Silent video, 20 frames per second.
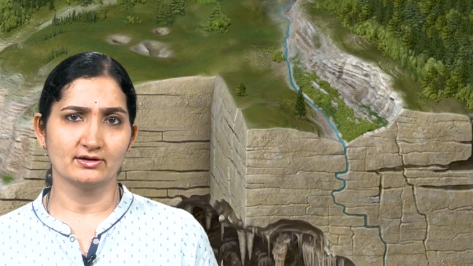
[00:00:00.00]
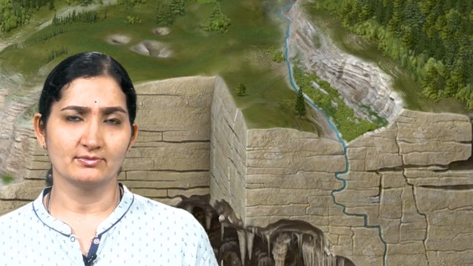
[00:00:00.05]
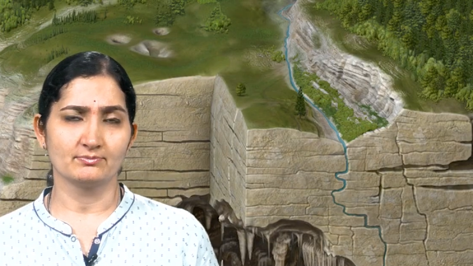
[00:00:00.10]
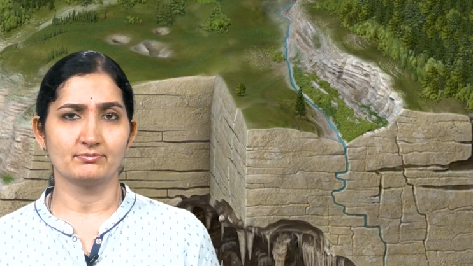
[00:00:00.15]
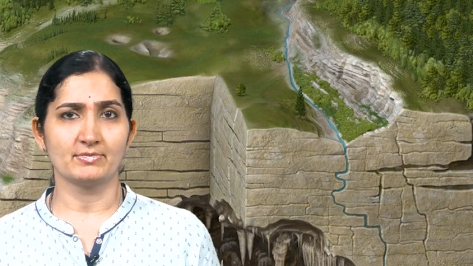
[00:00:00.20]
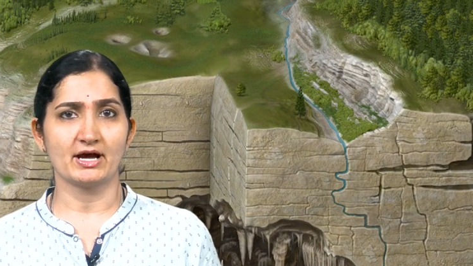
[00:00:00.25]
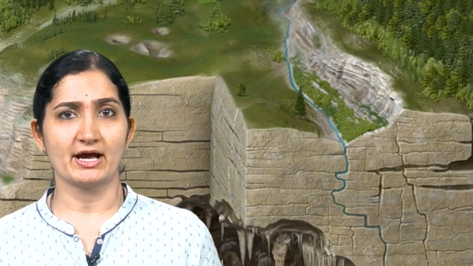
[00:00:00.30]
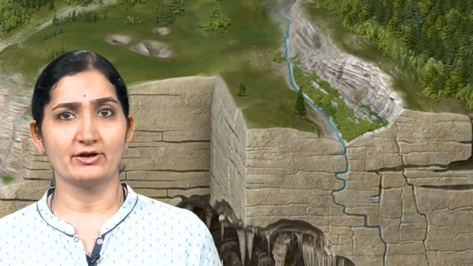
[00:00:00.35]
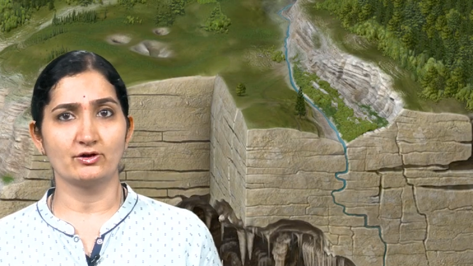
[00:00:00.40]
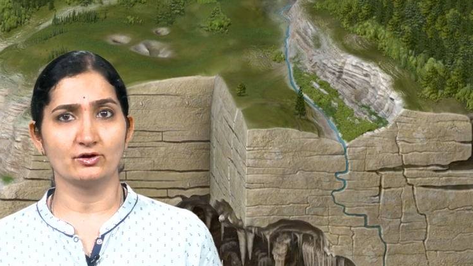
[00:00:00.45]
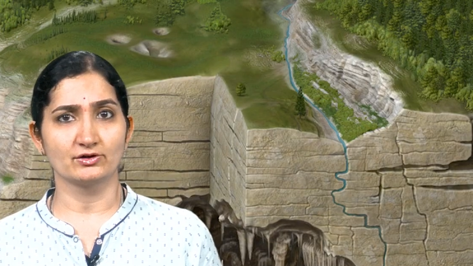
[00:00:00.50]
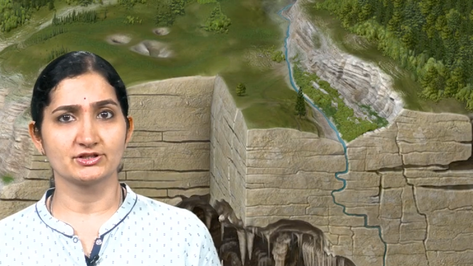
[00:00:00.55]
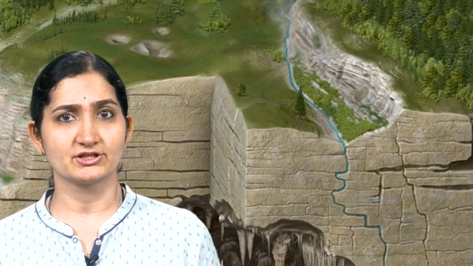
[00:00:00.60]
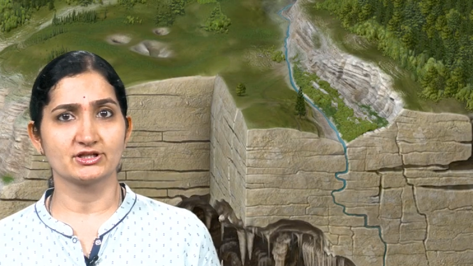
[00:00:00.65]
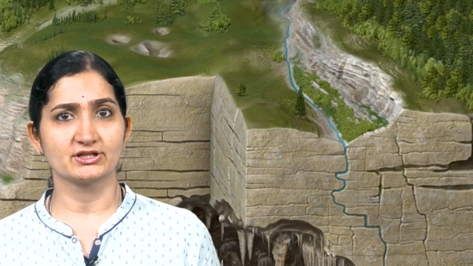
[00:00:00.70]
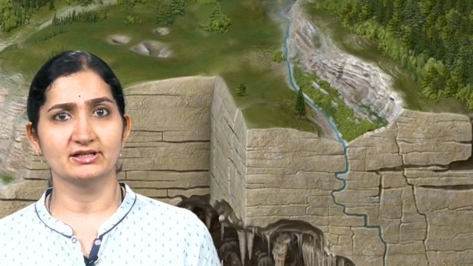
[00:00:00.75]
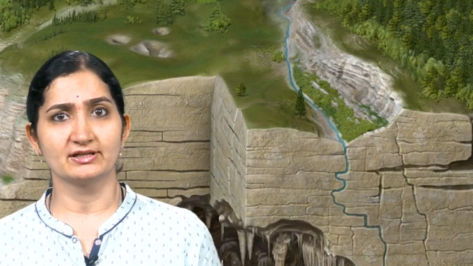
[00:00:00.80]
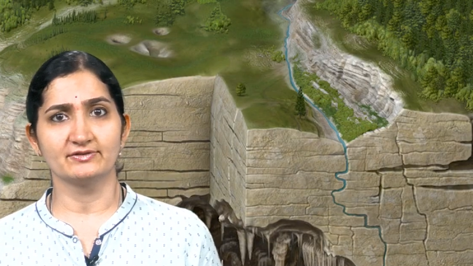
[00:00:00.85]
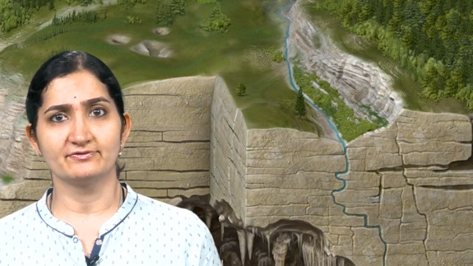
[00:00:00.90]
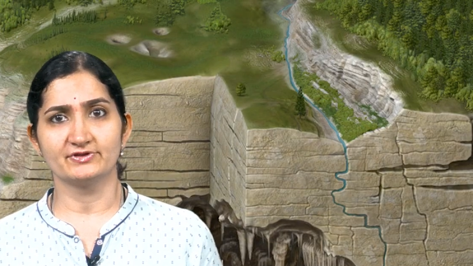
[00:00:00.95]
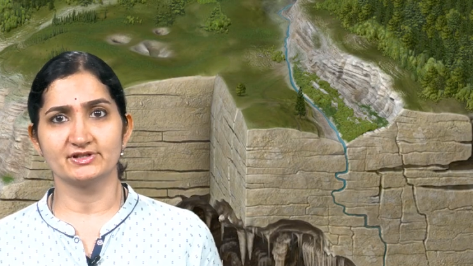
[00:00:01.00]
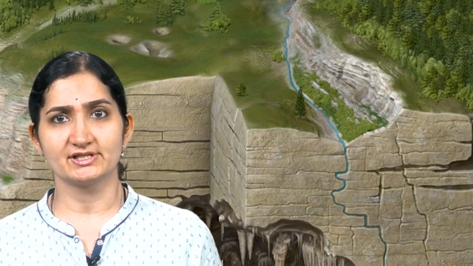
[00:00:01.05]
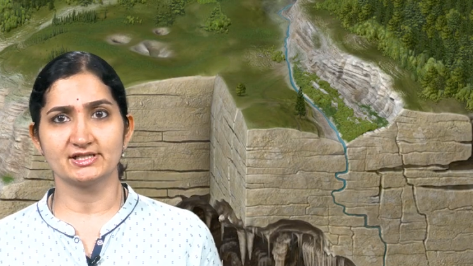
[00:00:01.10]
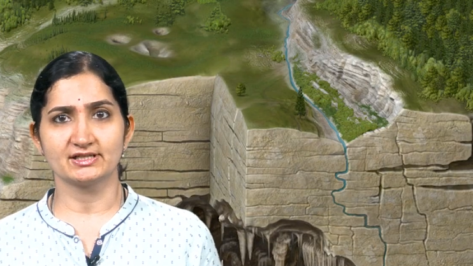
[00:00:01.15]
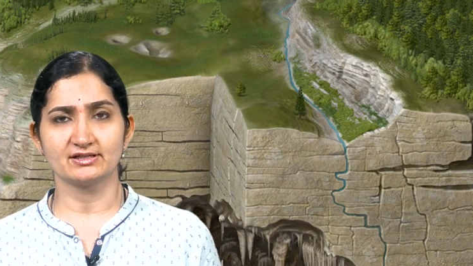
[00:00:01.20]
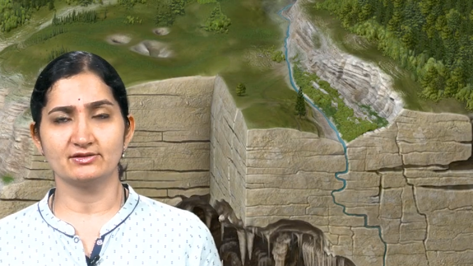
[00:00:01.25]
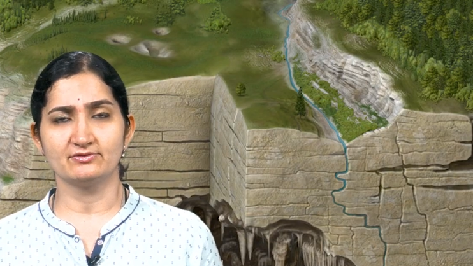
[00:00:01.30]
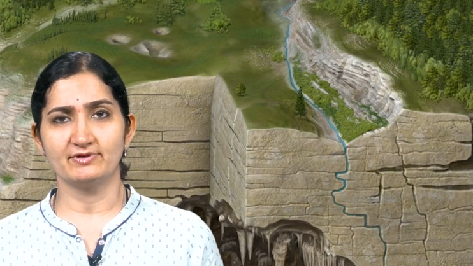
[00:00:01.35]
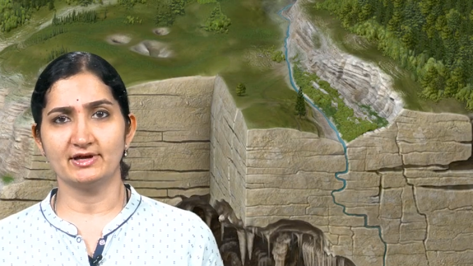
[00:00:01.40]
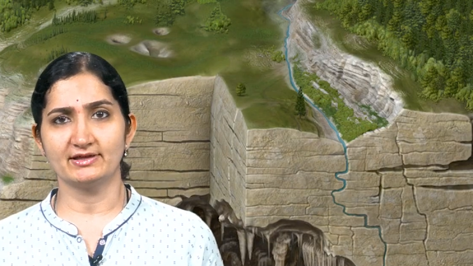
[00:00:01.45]
Biological and
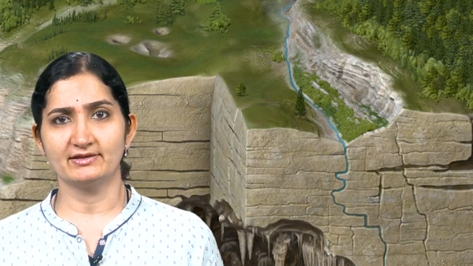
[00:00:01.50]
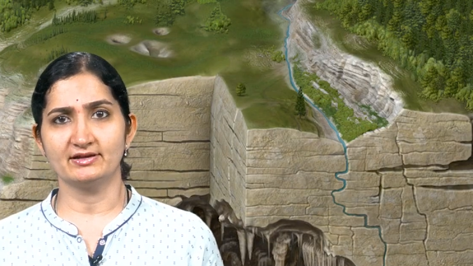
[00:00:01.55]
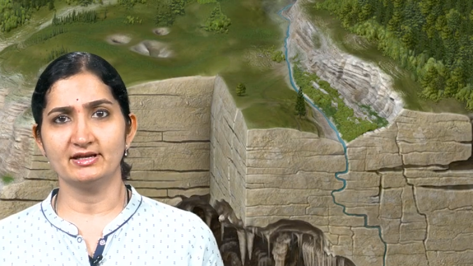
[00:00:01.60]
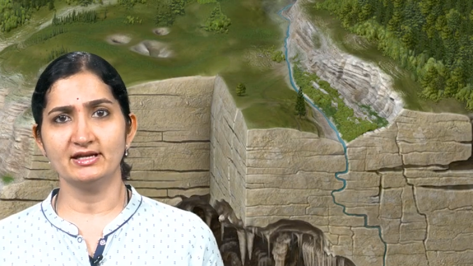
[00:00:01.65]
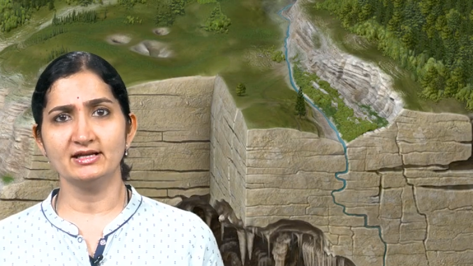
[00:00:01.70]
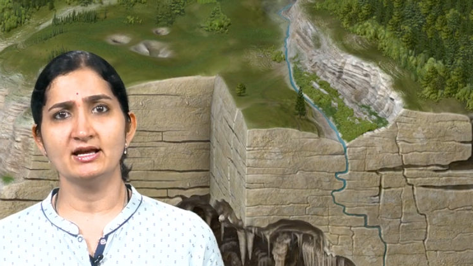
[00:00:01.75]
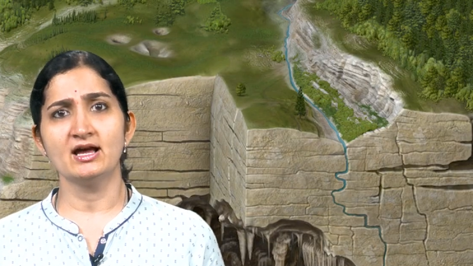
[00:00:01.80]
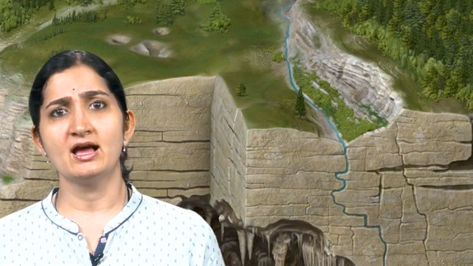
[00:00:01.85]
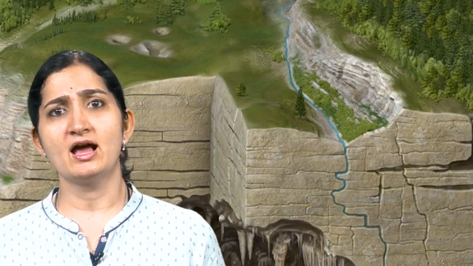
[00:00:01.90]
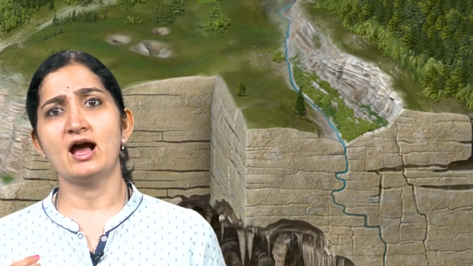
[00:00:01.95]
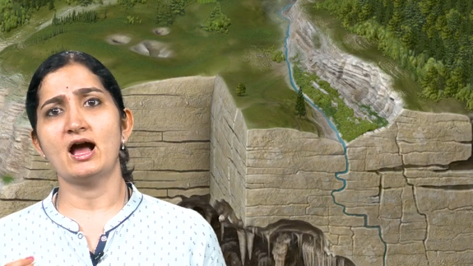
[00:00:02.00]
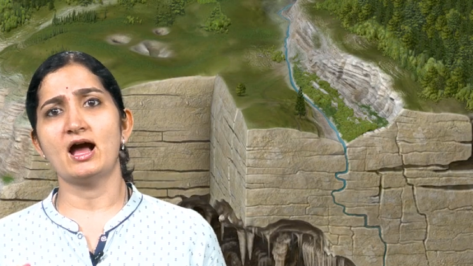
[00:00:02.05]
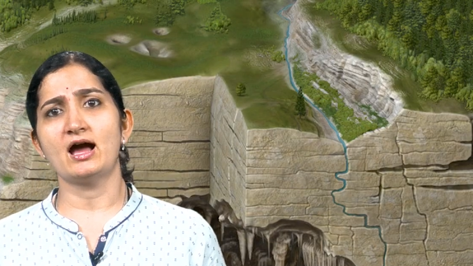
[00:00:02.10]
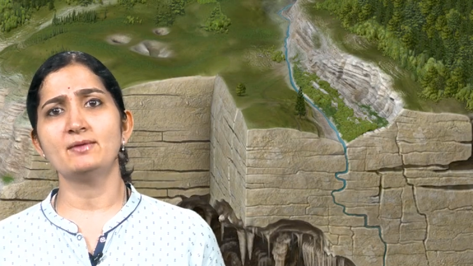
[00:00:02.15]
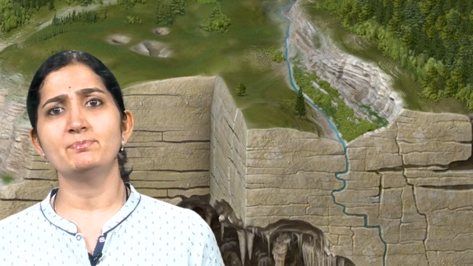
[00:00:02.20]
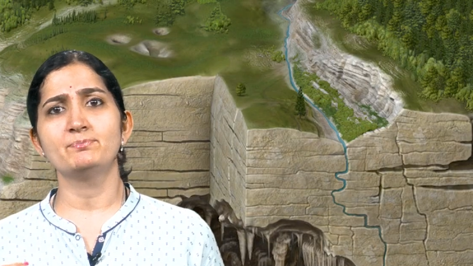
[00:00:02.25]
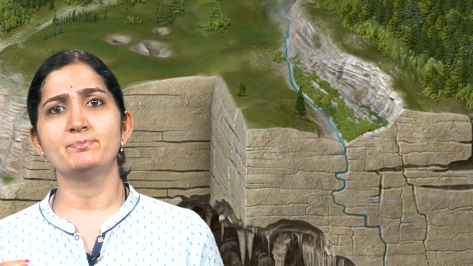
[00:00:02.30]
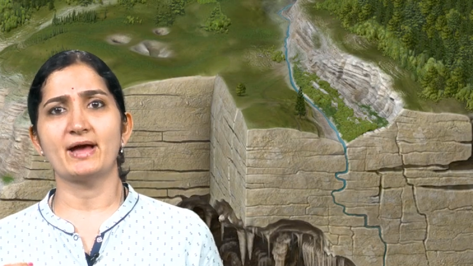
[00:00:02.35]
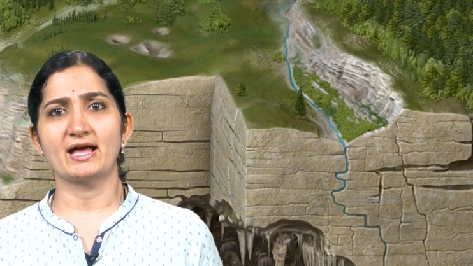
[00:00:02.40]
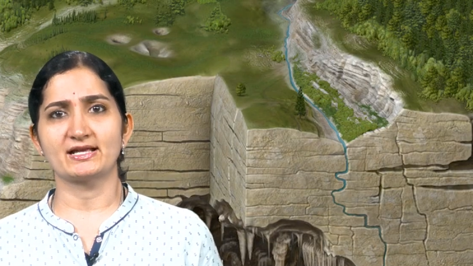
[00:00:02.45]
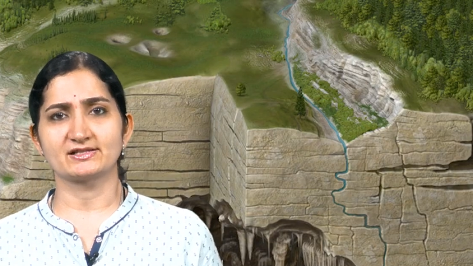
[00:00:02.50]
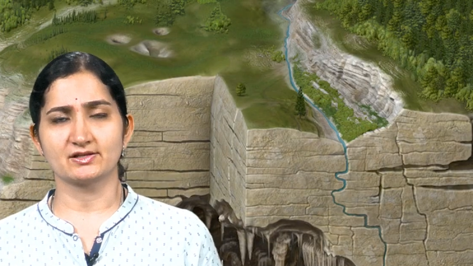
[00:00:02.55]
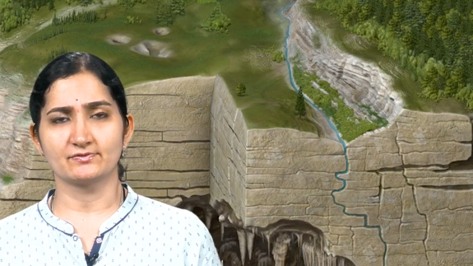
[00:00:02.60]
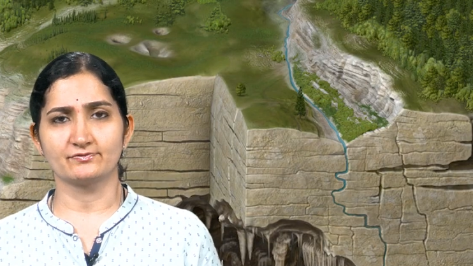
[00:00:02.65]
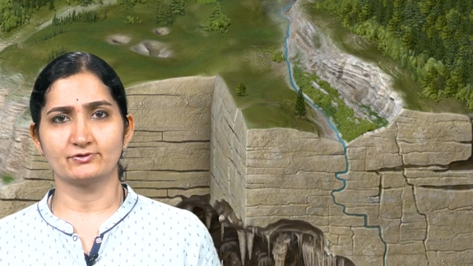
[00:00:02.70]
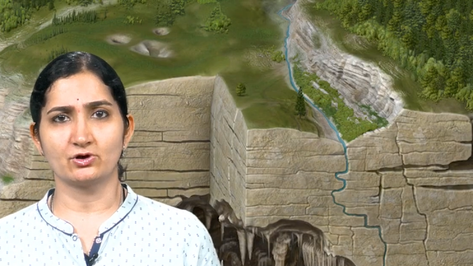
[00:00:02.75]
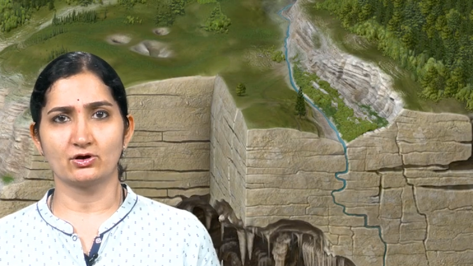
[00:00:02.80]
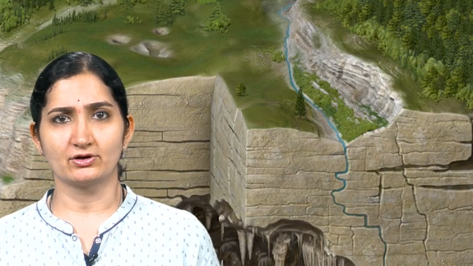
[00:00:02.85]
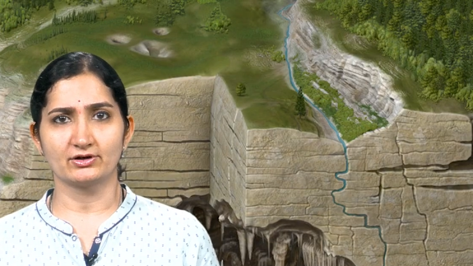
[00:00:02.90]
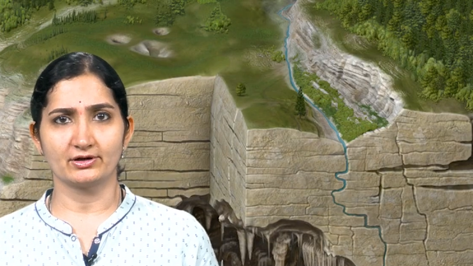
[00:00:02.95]
physical weathering are passive
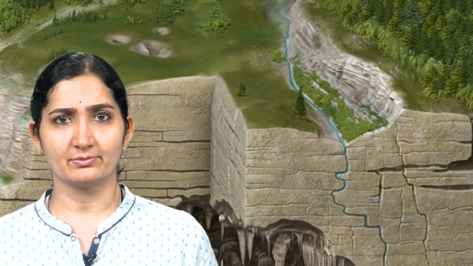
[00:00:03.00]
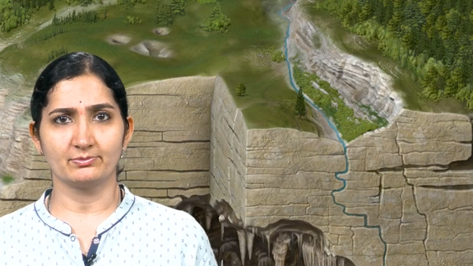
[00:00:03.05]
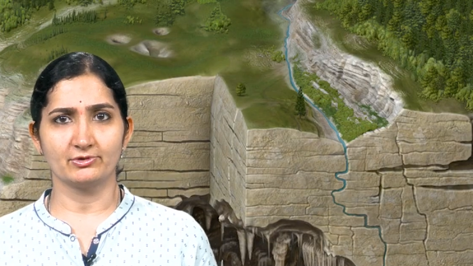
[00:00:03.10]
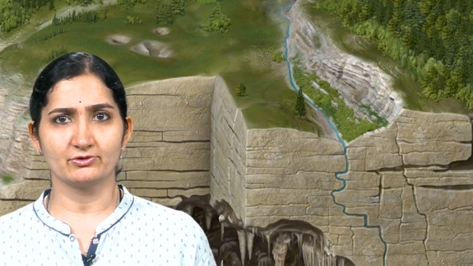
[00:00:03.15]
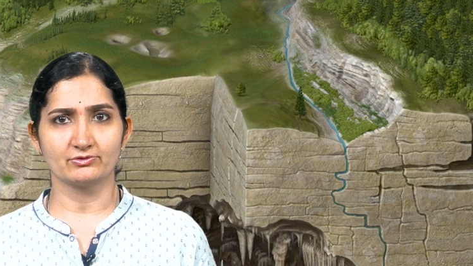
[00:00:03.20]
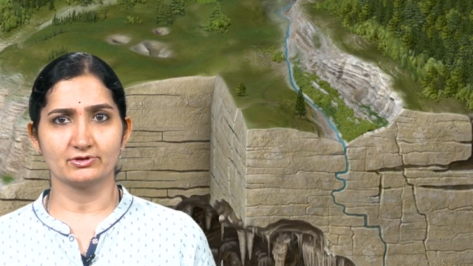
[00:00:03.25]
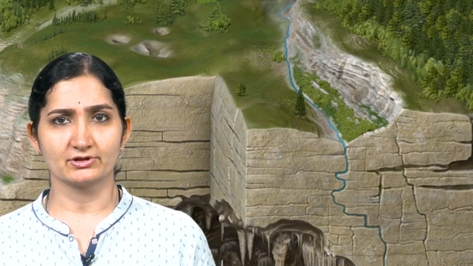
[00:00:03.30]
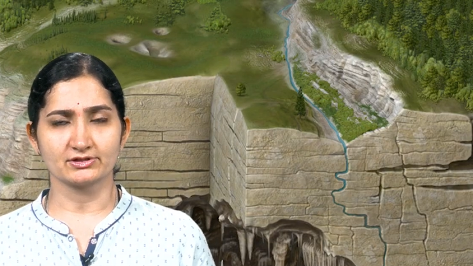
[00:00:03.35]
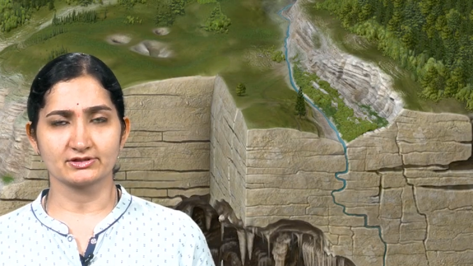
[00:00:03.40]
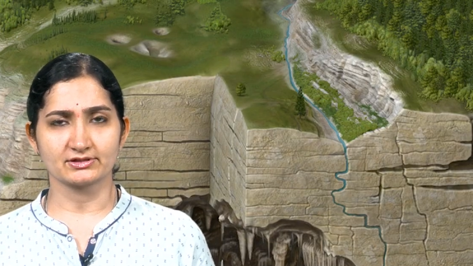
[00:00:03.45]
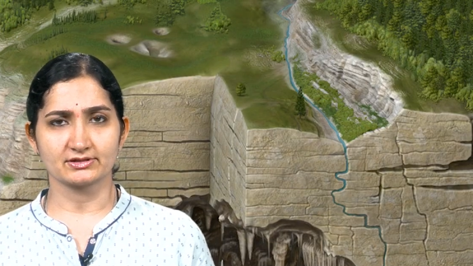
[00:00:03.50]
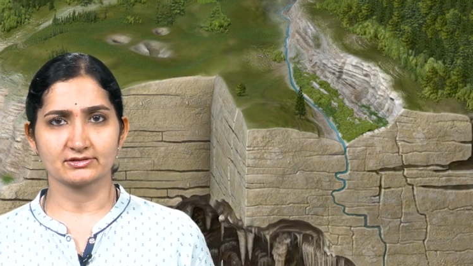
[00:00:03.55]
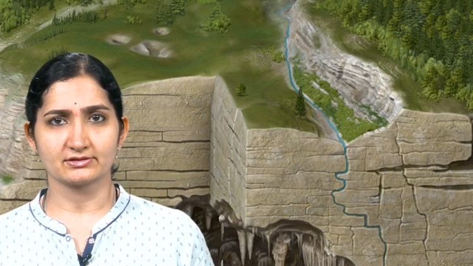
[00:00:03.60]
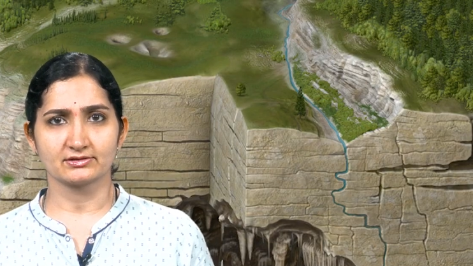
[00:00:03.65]
contributors.